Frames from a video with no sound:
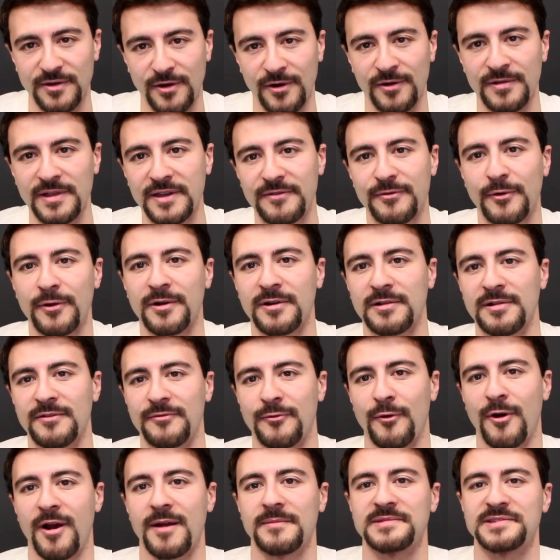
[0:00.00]
the early vertical
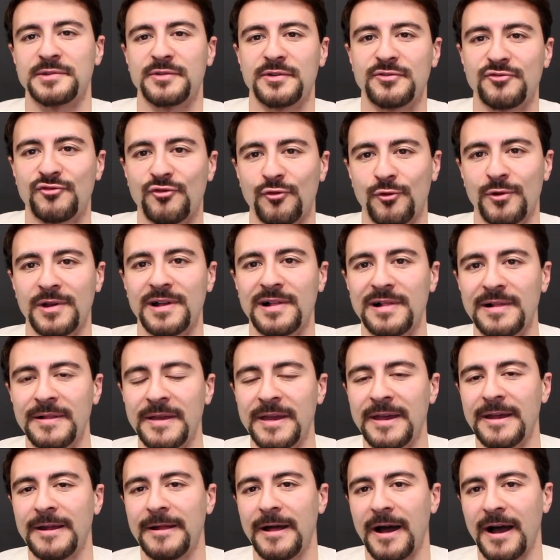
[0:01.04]
forearm. So the
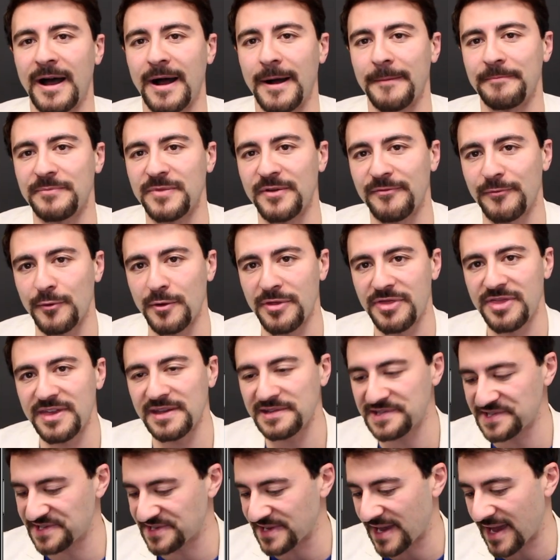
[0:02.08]
drill for
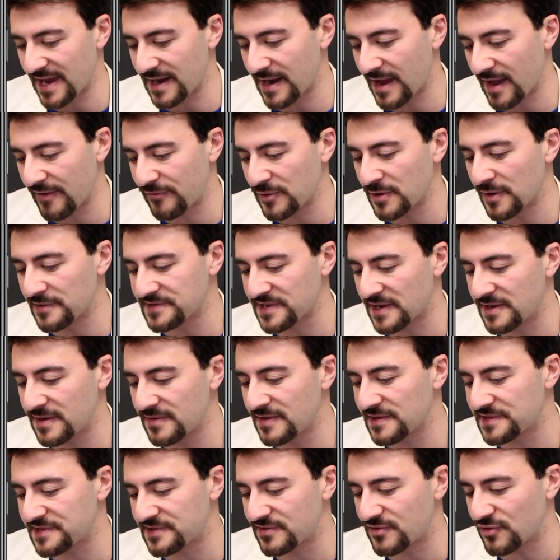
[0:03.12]
this set, and if you notice, I
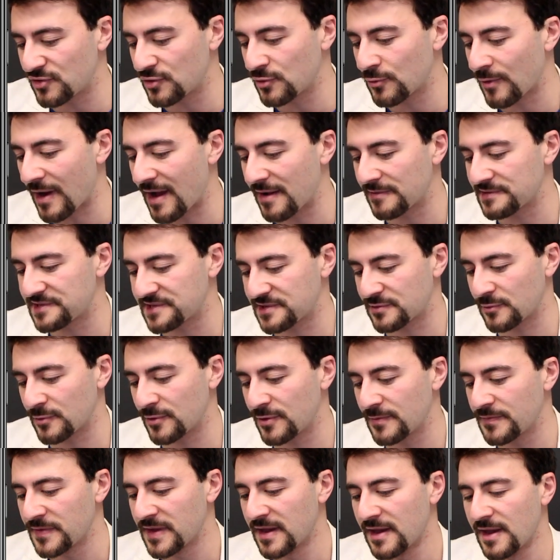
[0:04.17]
did this 2 rounds
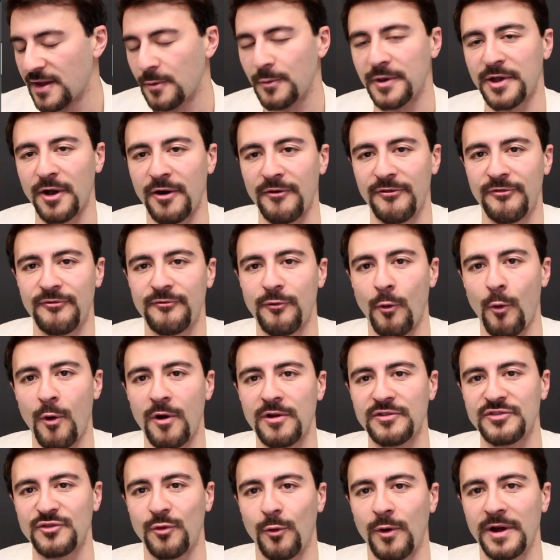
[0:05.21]
through. We go
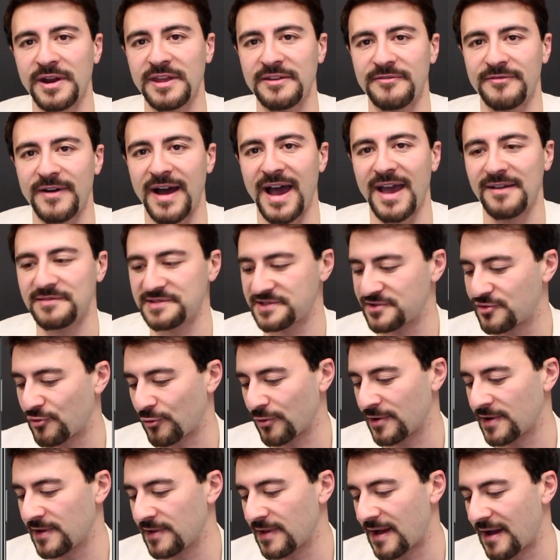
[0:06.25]
4 25s
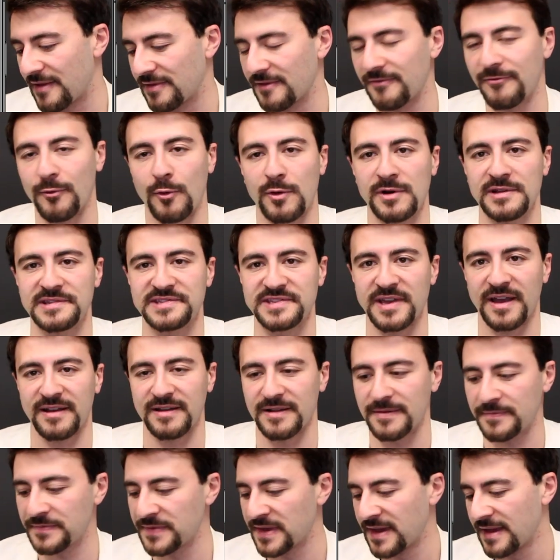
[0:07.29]
drill on the
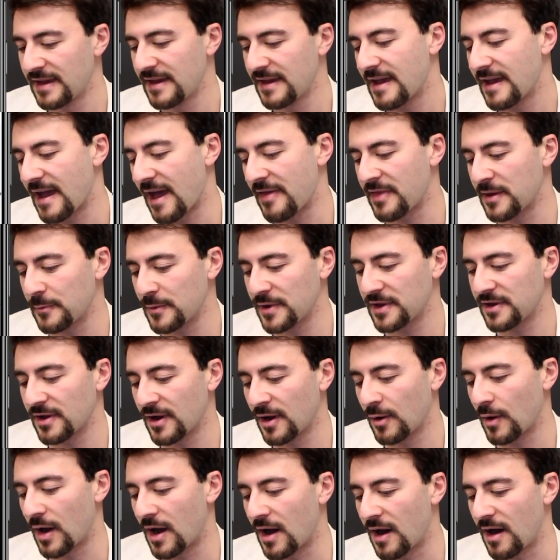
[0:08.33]
42nd, and then we
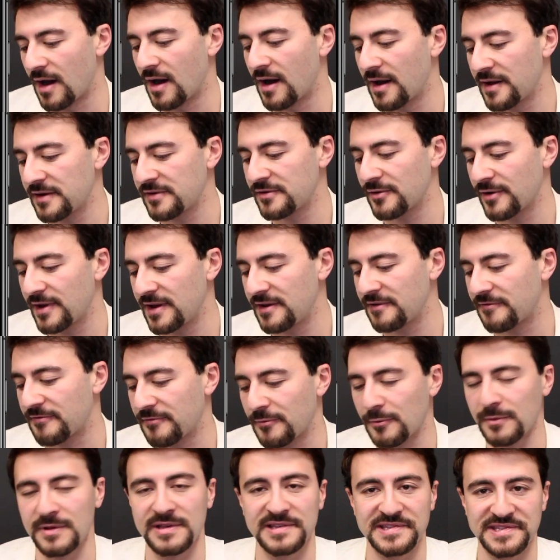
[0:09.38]
go 100
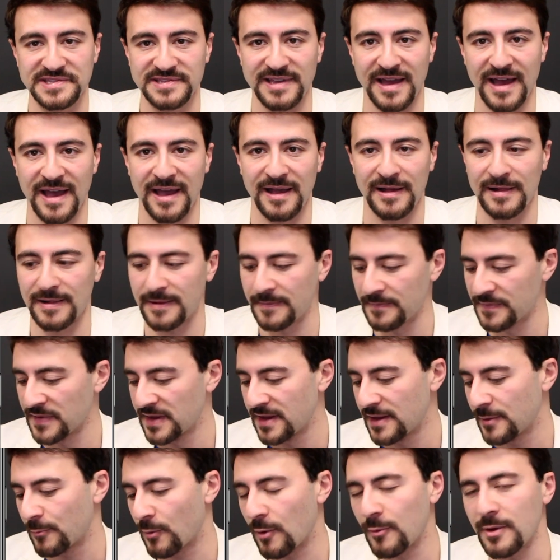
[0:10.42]
freestyle,
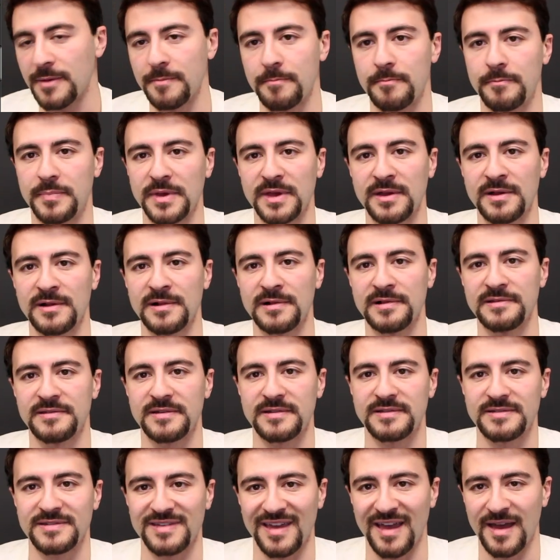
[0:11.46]
where we build
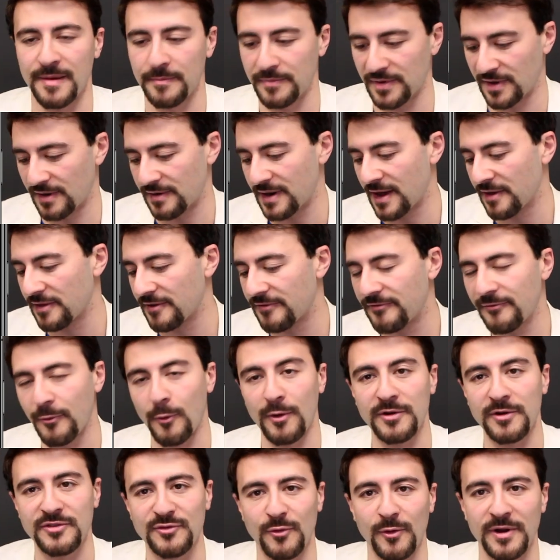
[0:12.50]
tempo. Now the
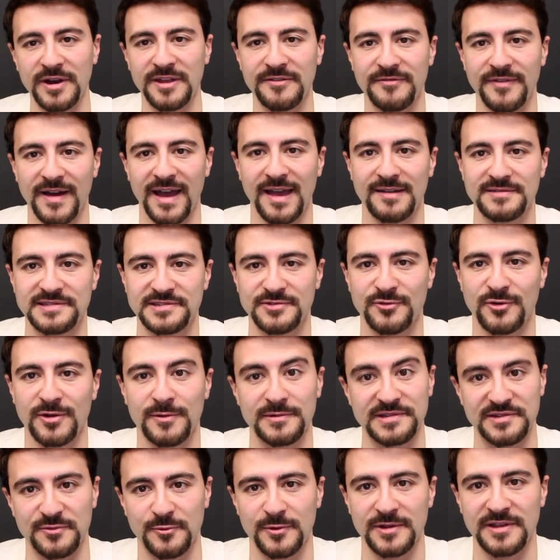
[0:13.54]
4 25s drill
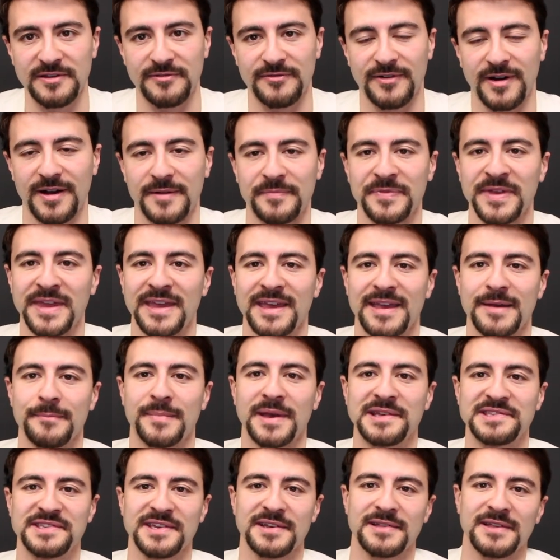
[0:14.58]
was really fun.
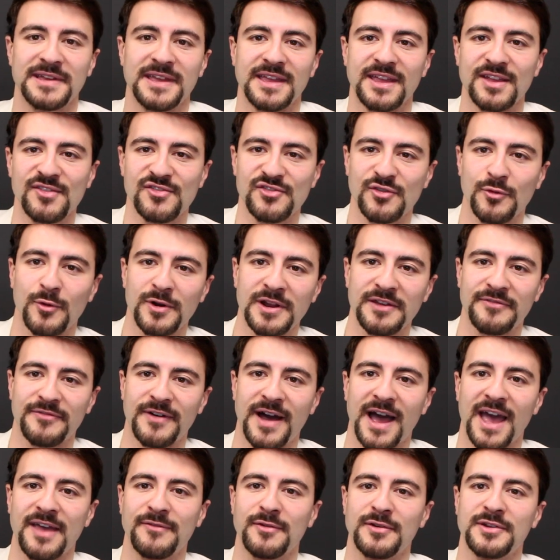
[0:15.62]
Basically each
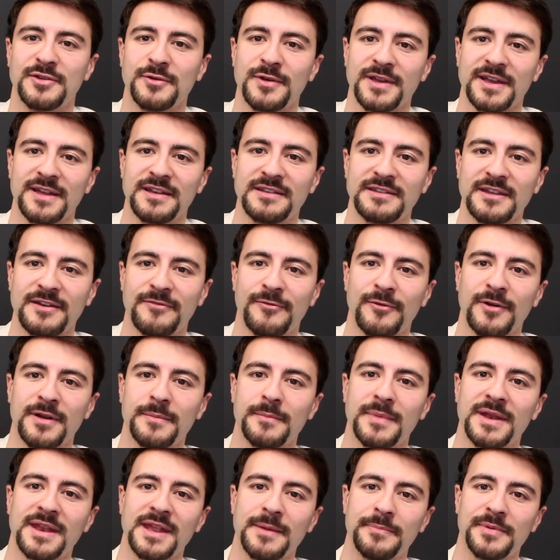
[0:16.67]
25, you're doing a
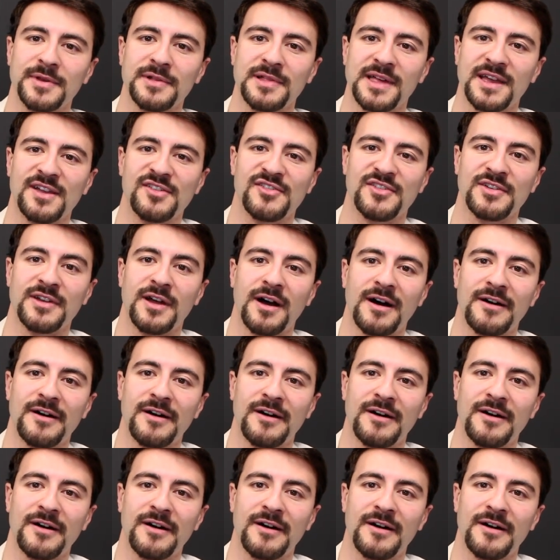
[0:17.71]
different manipulation